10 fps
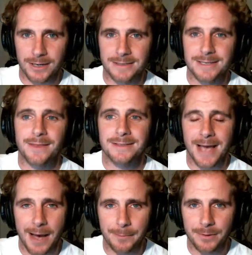It's at the
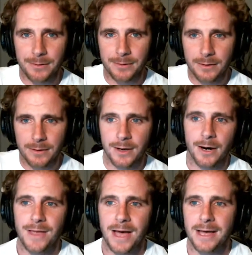top of
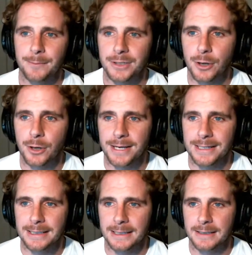that. I'm going to go ahead and
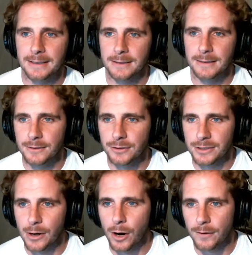click
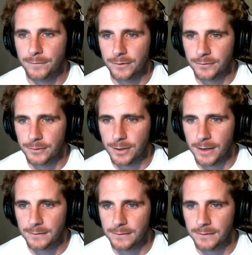the offer so you
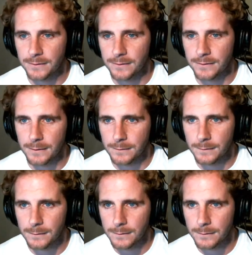guys can see it.